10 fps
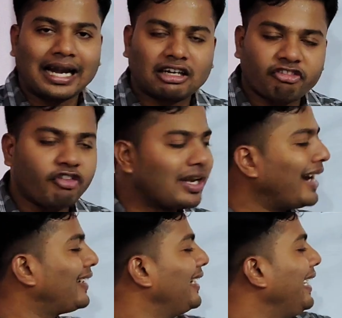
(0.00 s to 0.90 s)
and
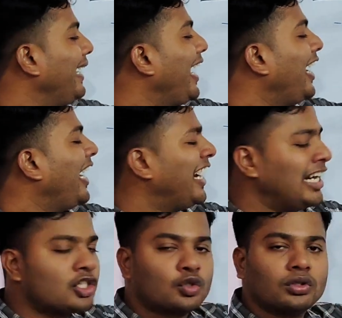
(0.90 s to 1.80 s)
definitely it
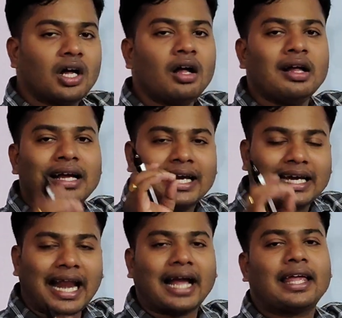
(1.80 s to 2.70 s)
leads to the
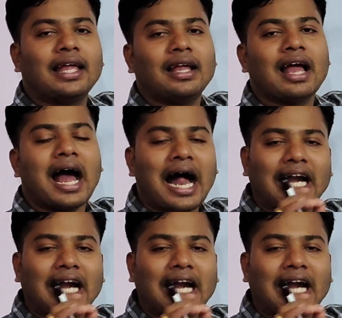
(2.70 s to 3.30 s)
cracking,